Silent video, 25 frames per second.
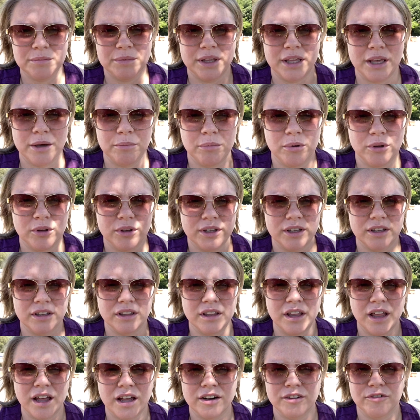They kept pulling a
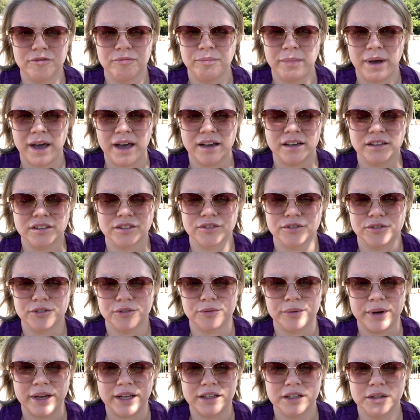lot of bags for
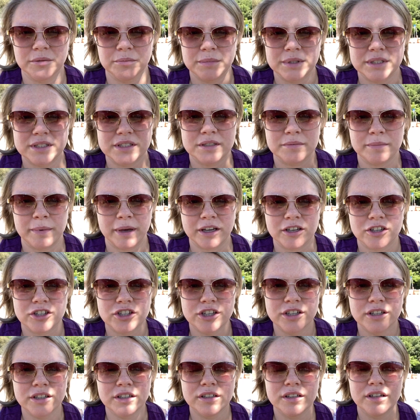random
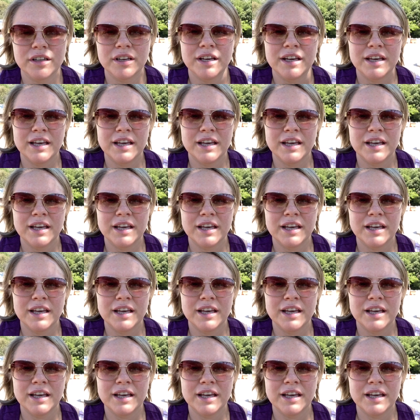inspection,